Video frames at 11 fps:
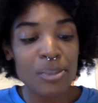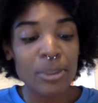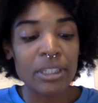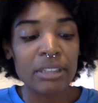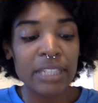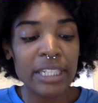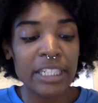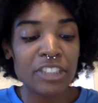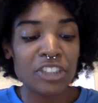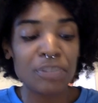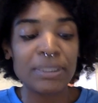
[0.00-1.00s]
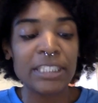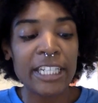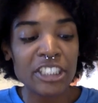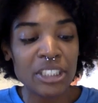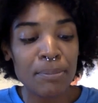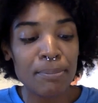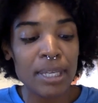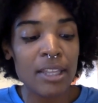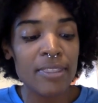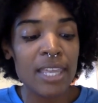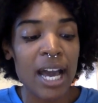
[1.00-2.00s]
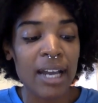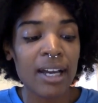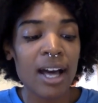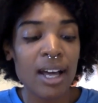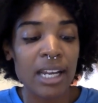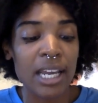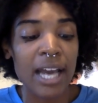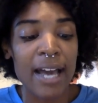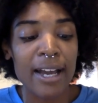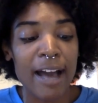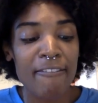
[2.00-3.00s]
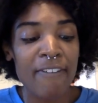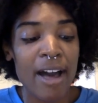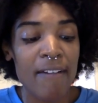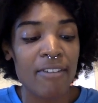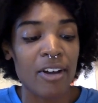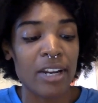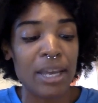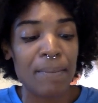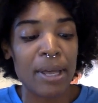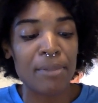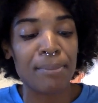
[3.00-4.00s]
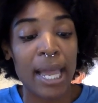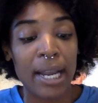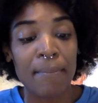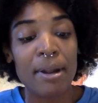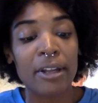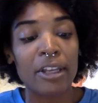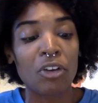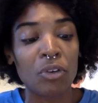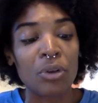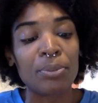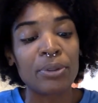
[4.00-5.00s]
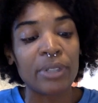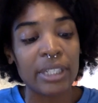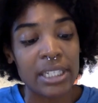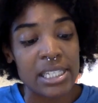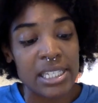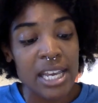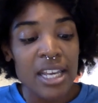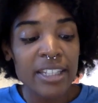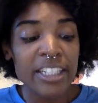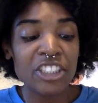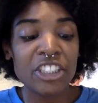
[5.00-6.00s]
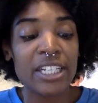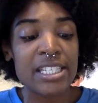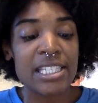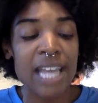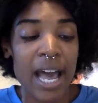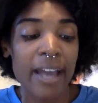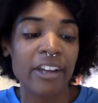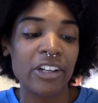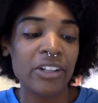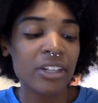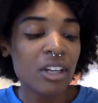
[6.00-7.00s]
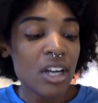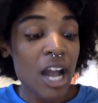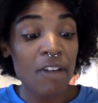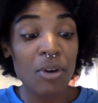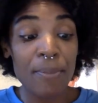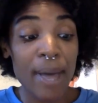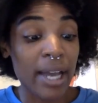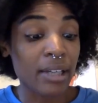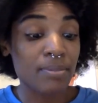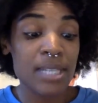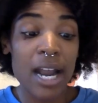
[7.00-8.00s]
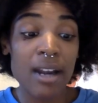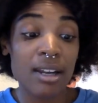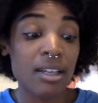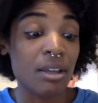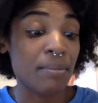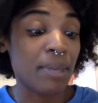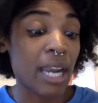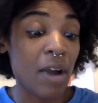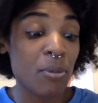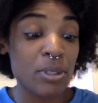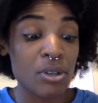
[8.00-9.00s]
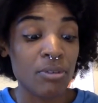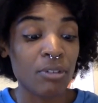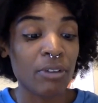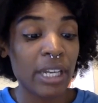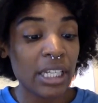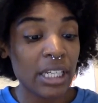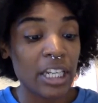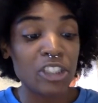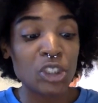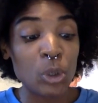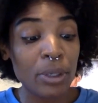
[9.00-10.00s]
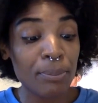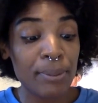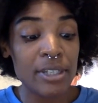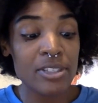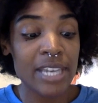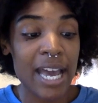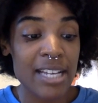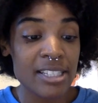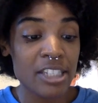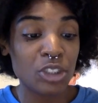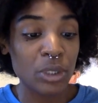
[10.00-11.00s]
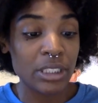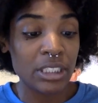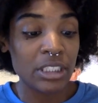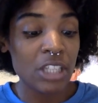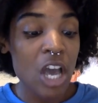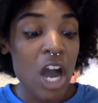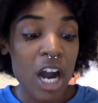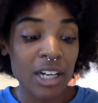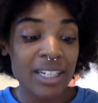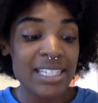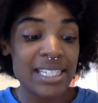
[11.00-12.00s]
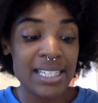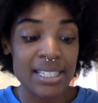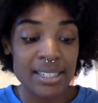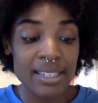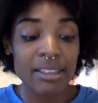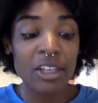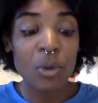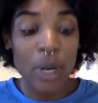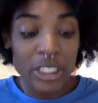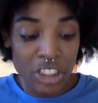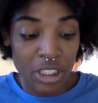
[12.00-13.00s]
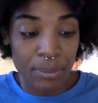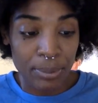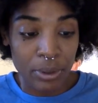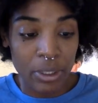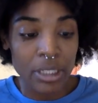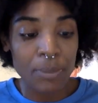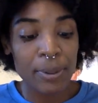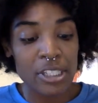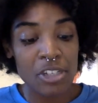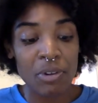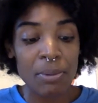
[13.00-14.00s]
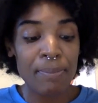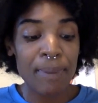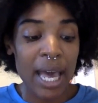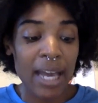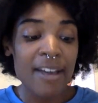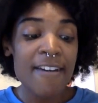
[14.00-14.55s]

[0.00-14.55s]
with the lead instrumentation being the iconic I Got Five On It by the black American group Lunez. This shit is tired. I wrote back, I'm tired of him. Get Out was overrated, and Jordan Peele's casting choices are consistently questionable. And the person wrote me back,